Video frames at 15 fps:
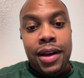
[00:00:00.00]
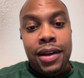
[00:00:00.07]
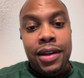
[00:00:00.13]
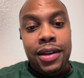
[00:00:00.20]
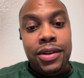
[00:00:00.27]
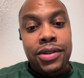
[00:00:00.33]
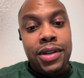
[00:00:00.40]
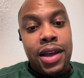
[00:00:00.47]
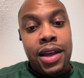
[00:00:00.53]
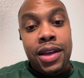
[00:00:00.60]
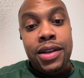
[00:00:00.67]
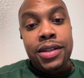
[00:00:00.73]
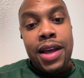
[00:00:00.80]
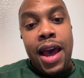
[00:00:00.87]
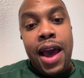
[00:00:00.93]
He is
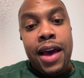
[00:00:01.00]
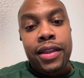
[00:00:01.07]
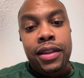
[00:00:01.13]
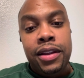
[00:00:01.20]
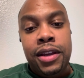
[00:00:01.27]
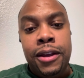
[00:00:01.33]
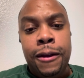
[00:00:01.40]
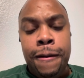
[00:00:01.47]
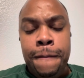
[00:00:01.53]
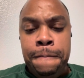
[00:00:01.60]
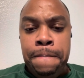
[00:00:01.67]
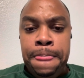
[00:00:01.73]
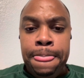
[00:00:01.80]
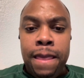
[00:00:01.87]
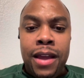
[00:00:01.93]
an athlete.
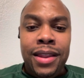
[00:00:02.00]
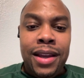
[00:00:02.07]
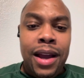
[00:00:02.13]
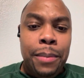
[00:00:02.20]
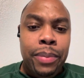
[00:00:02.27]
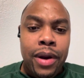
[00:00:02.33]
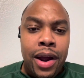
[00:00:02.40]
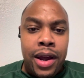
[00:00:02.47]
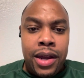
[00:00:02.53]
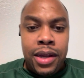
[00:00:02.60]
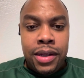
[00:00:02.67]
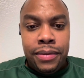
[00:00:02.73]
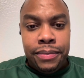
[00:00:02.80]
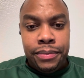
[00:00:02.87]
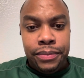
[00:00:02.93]
I think I probably
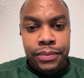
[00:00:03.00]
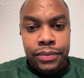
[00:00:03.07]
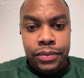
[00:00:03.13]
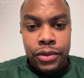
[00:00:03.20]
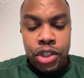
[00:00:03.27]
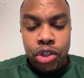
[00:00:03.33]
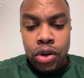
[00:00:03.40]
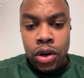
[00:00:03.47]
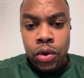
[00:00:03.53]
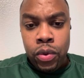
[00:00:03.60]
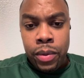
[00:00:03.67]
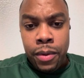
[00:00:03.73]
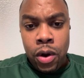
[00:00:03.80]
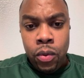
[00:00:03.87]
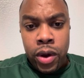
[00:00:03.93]
struggled with
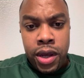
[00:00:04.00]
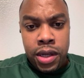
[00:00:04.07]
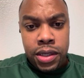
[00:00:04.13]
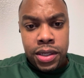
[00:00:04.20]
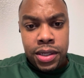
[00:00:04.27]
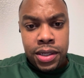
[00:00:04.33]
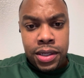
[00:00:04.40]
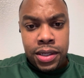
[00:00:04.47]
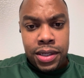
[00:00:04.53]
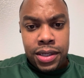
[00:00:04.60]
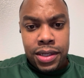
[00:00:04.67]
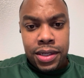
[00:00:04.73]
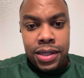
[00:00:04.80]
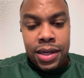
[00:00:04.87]
my weight since